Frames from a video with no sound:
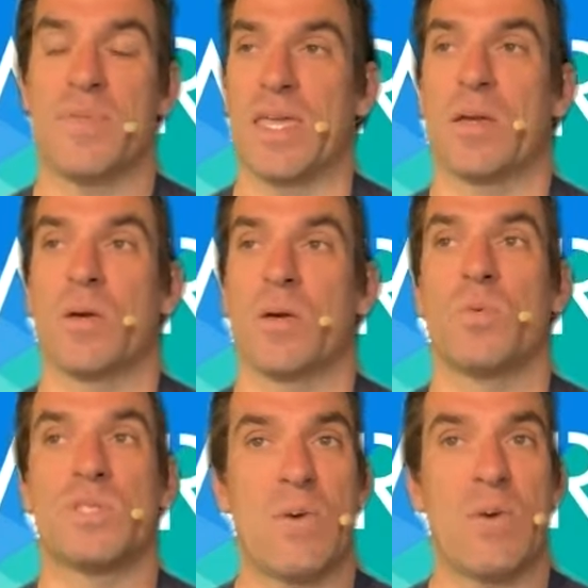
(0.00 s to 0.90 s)
Same thing,
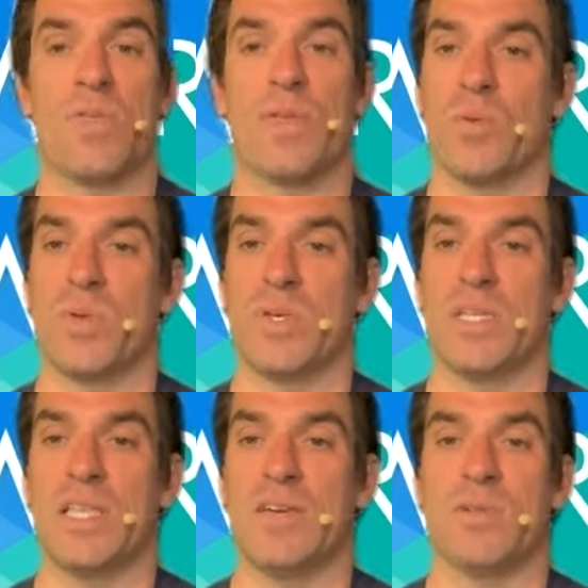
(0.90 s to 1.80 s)
stay within your
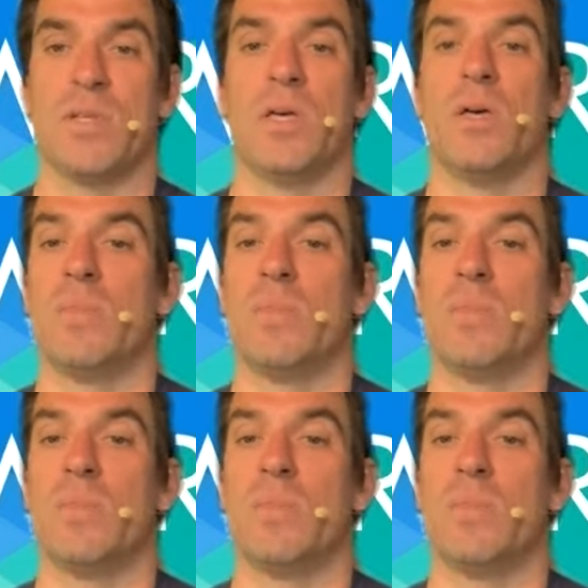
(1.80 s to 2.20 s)
ability level.